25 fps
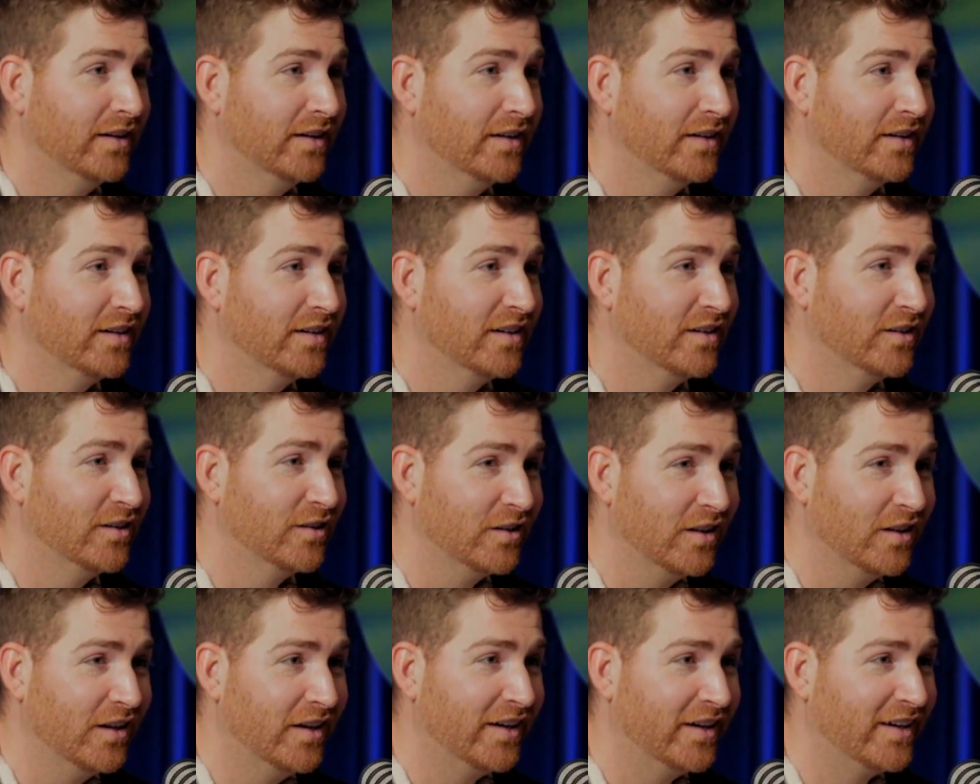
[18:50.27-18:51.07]
good
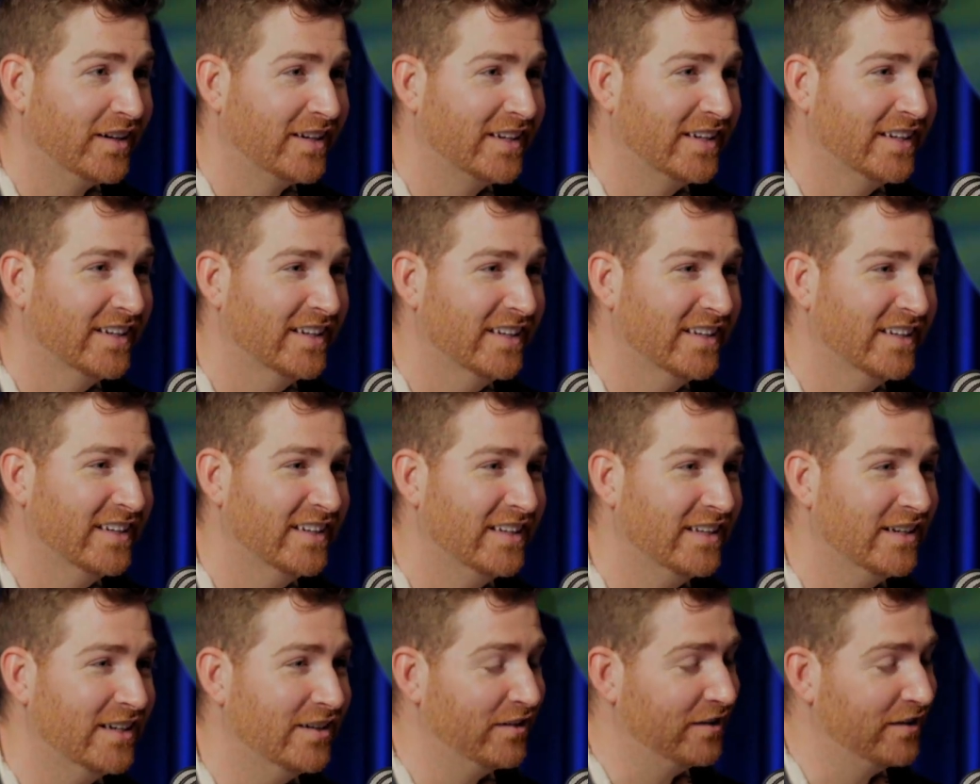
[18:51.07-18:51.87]
luck,
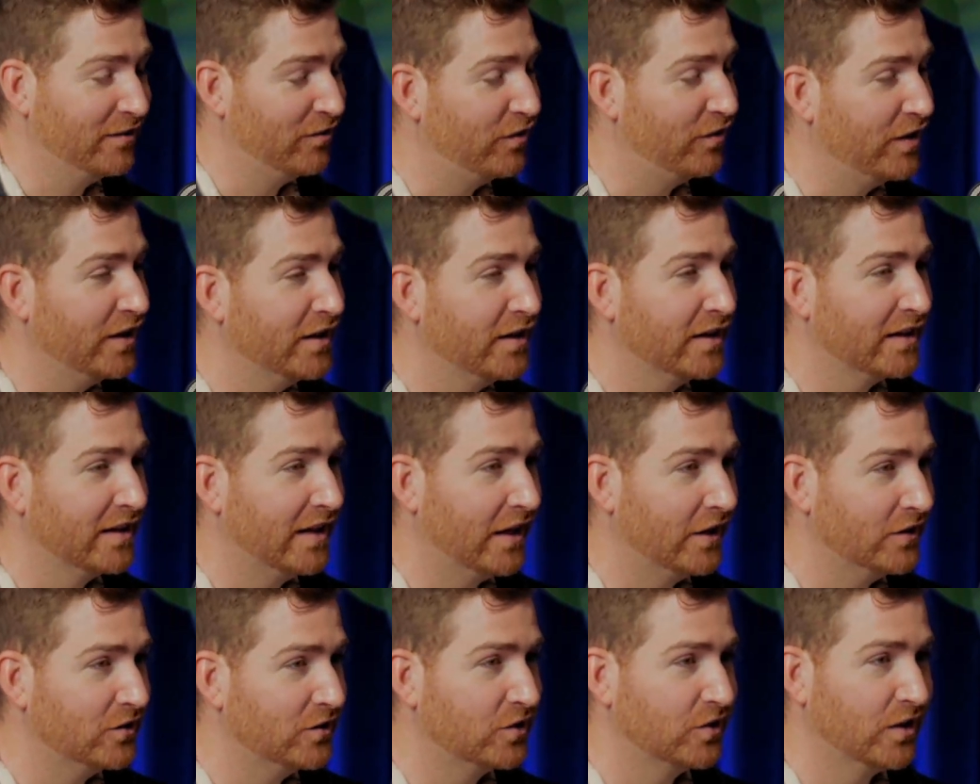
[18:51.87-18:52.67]
and feeling
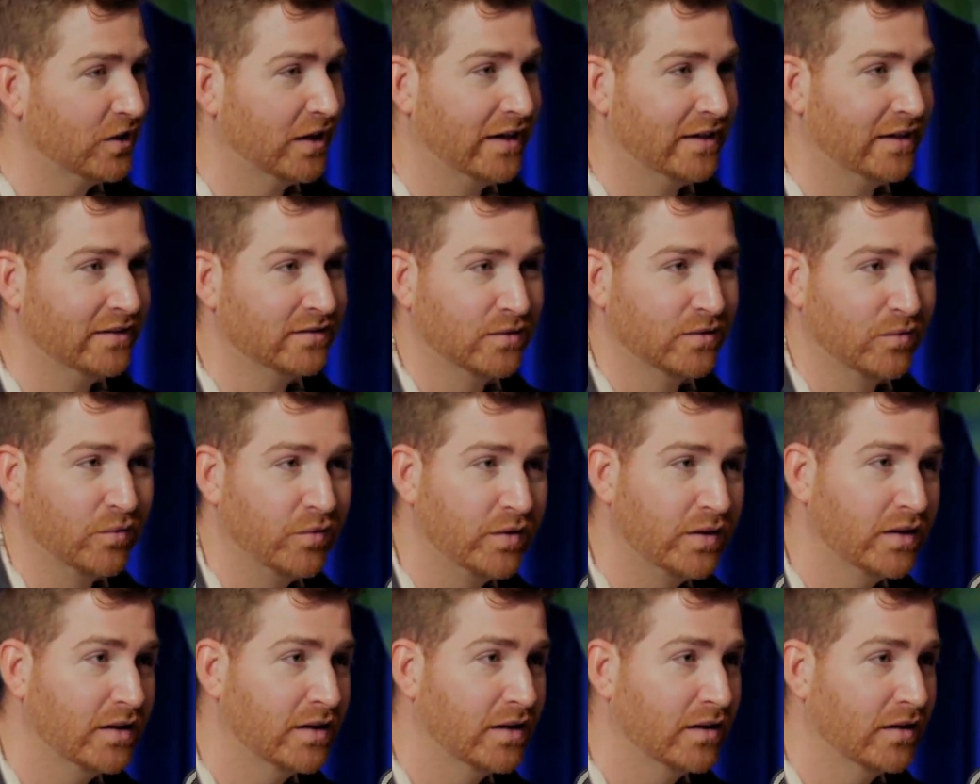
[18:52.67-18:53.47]
that stress and
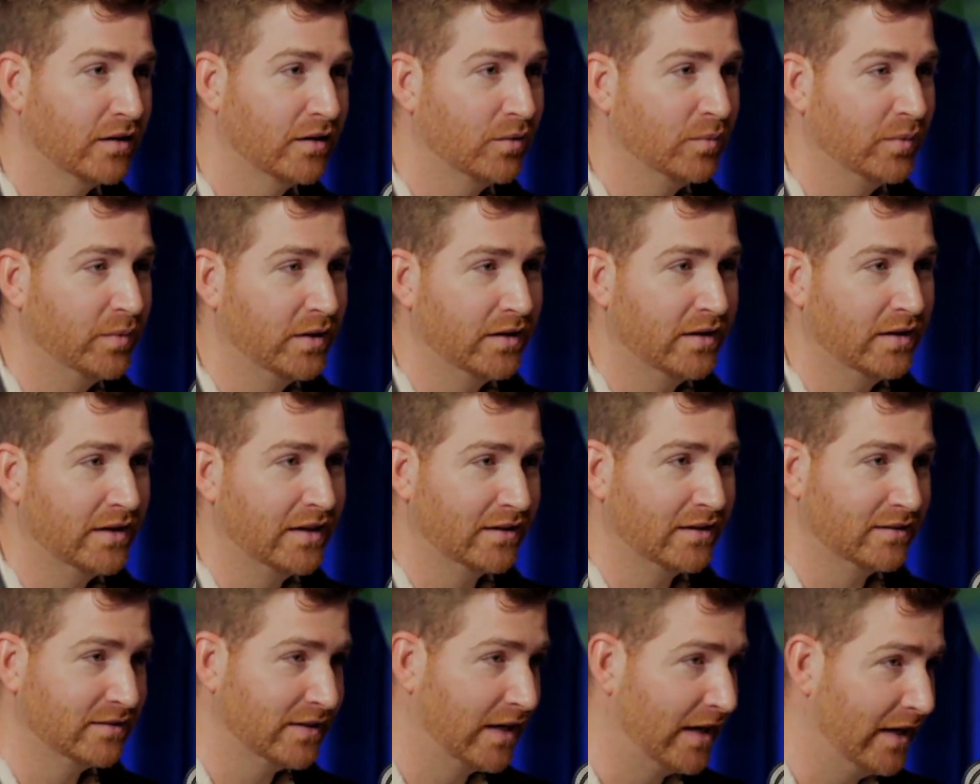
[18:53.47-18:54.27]
feeling a little bit of the
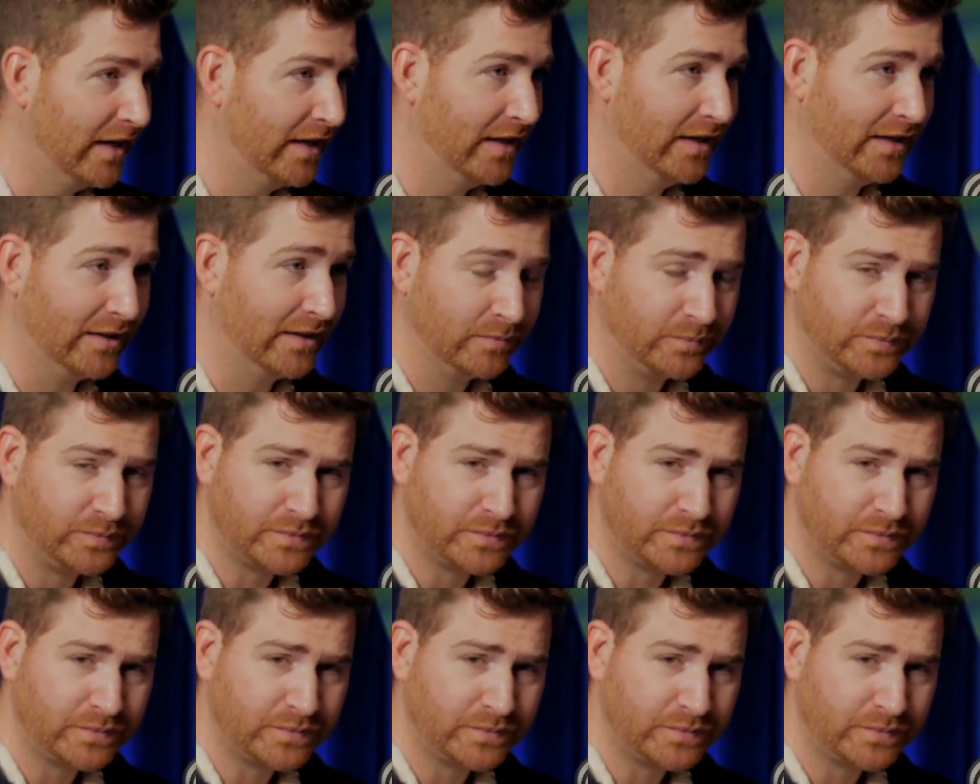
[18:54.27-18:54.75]
anxiety